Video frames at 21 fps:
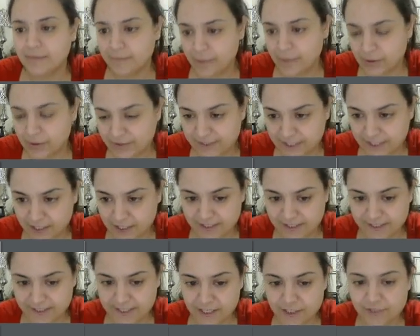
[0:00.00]
posting on a
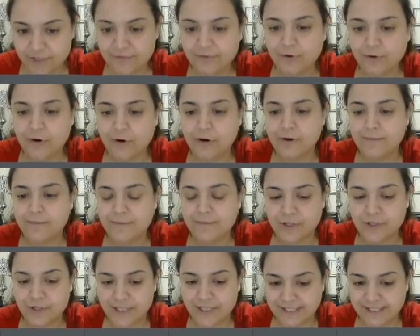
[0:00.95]
discussion forum,
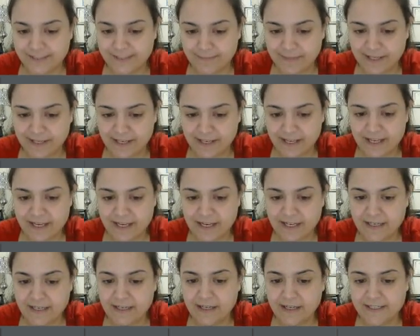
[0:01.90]
turning something
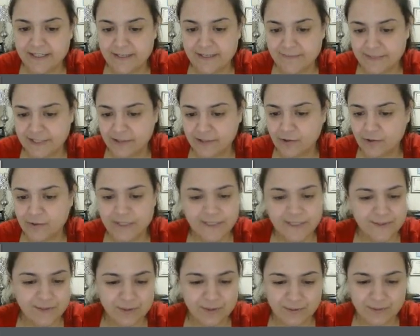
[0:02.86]
in, attempting a
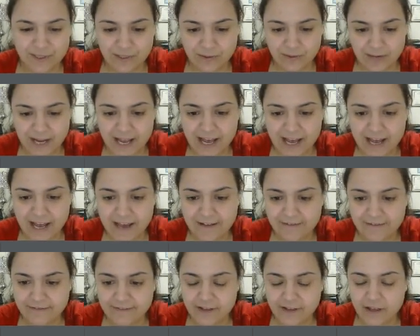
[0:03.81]
quiz, which we don't
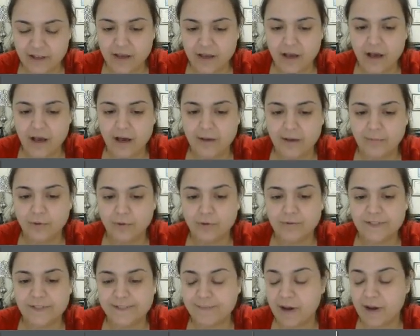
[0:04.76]
have, or
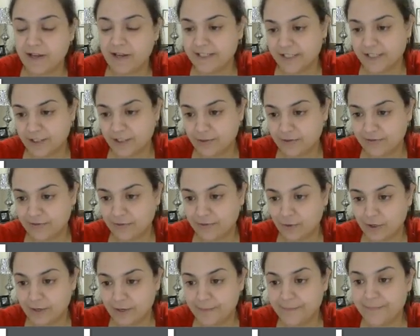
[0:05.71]
responding to a
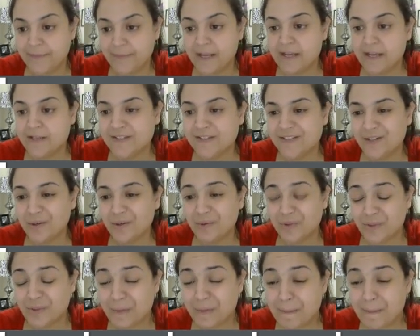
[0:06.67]
forum. So the